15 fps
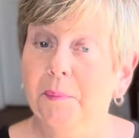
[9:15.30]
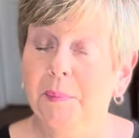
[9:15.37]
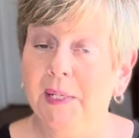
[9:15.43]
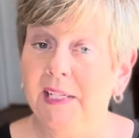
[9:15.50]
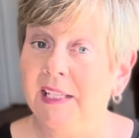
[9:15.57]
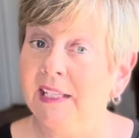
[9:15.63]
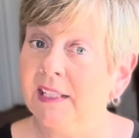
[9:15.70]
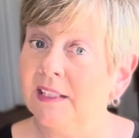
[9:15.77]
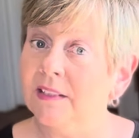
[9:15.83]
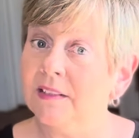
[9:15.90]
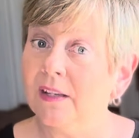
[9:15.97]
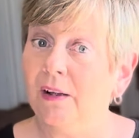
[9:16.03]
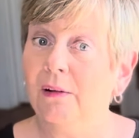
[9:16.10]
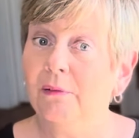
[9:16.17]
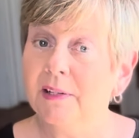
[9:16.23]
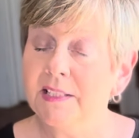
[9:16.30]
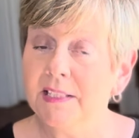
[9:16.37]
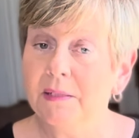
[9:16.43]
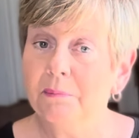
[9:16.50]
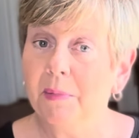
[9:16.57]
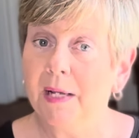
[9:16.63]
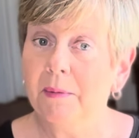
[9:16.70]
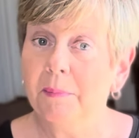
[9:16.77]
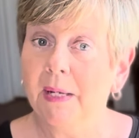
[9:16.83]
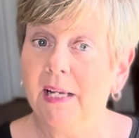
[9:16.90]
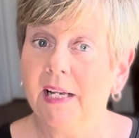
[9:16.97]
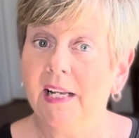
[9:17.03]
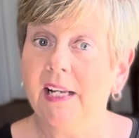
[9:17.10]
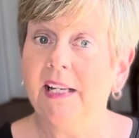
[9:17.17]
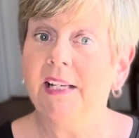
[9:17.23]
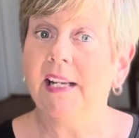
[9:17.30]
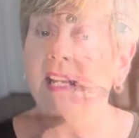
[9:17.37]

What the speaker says: but it is always in my mind,